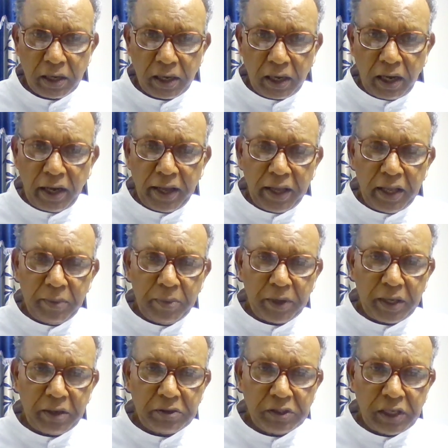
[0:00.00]
Cain
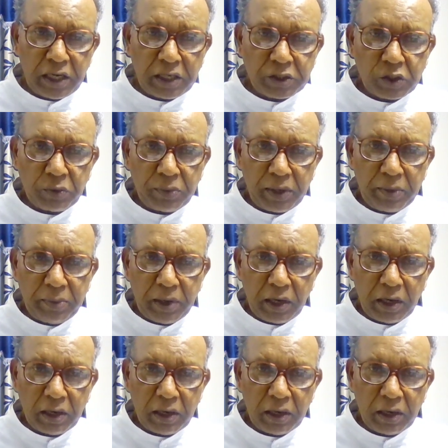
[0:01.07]
became jealous of Abel